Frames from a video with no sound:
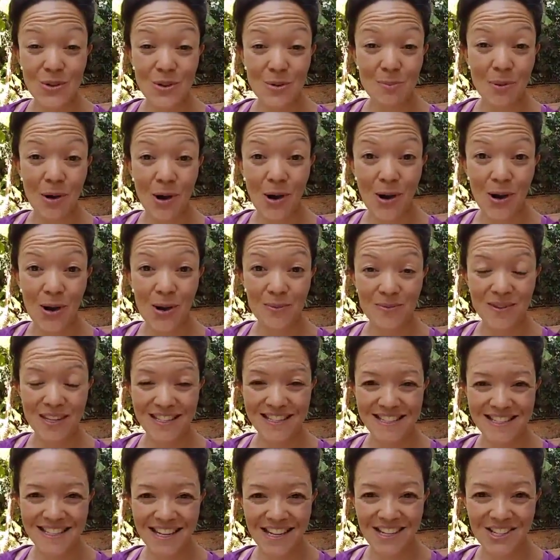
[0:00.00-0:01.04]
the palm
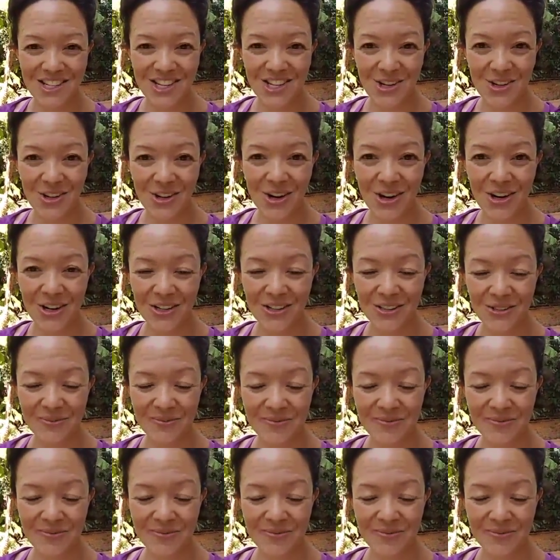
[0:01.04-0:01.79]
that's touching your heart.